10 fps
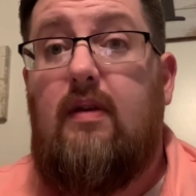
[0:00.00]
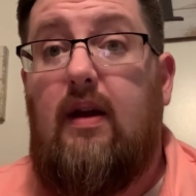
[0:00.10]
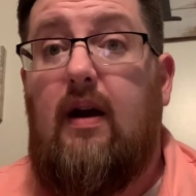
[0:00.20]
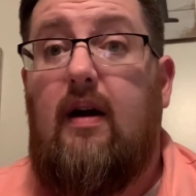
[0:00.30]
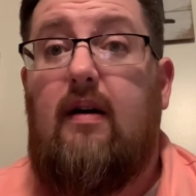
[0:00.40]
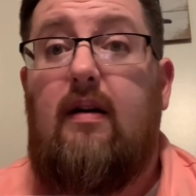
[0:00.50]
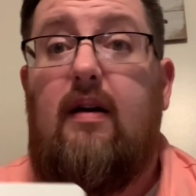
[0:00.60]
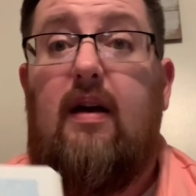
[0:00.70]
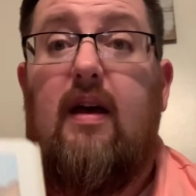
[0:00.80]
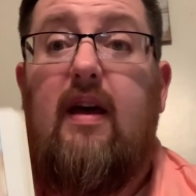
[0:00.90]
Yeah,
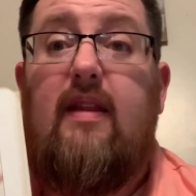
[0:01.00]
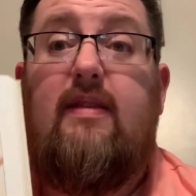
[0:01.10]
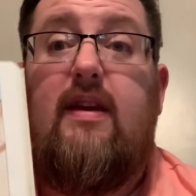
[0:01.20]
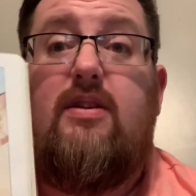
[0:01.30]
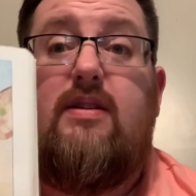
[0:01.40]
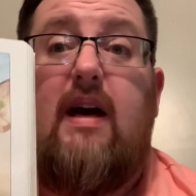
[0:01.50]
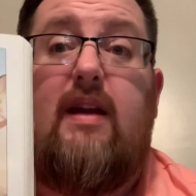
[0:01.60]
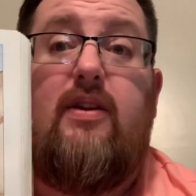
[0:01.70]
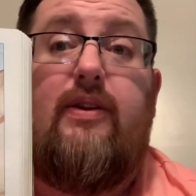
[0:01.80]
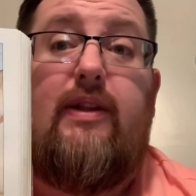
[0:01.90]
they just had
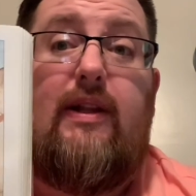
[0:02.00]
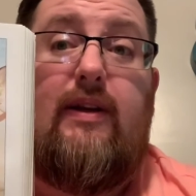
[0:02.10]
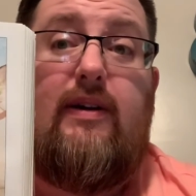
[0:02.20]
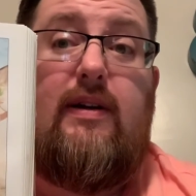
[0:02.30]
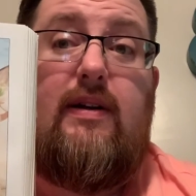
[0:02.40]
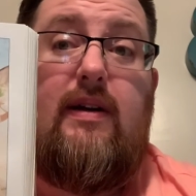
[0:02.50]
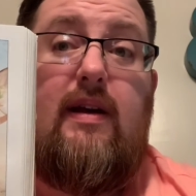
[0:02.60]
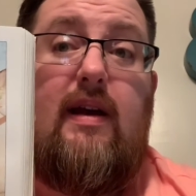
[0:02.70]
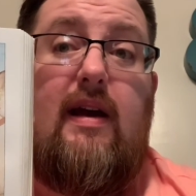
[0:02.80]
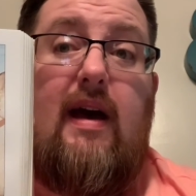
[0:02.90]
to look
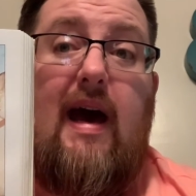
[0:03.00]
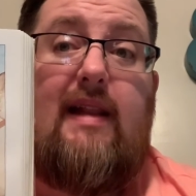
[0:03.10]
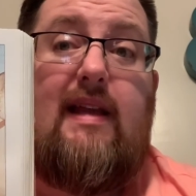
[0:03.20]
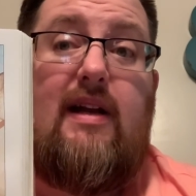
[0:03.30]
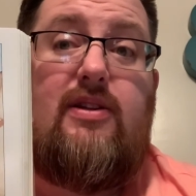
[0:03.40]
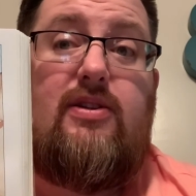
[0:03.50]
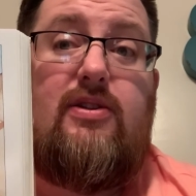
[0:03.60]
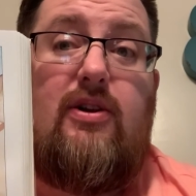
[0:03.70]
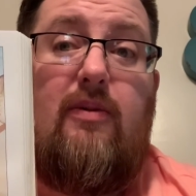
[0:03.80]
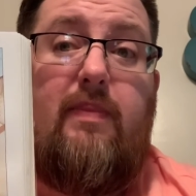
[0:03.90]
at that
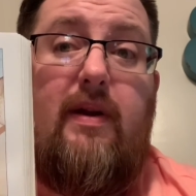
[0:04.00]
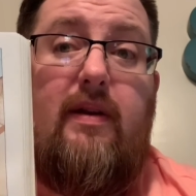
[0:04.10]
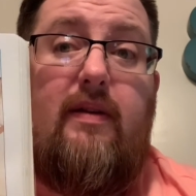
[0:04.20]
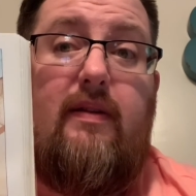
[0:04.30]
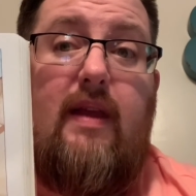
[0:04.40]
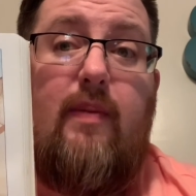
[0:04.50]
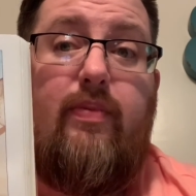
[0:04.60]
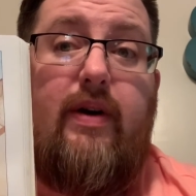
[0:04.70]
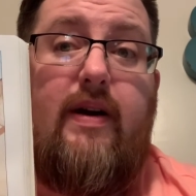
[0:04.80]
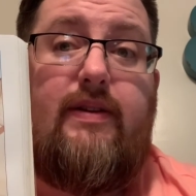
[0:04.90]
serpent, that
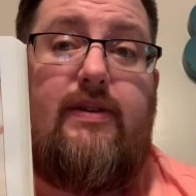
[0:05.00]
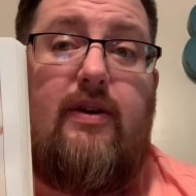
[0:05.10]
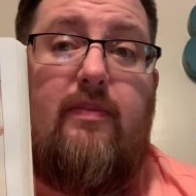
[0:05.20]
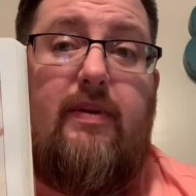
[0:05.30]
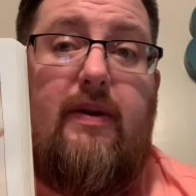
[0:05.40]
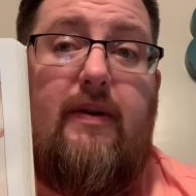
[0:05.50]
bronze serpent,